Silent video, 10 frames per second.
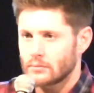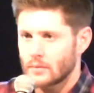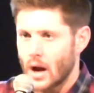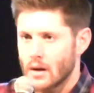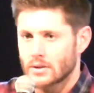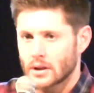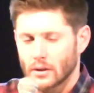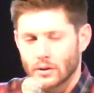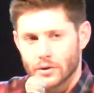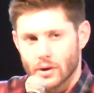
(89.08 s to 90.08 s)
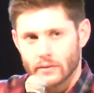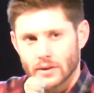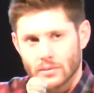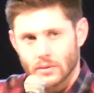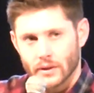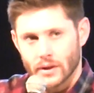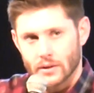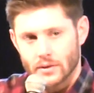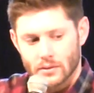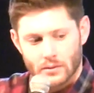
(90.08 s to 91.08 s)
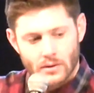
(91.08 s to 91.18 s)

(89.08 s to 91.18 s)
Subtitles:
I always get a little nervous when there's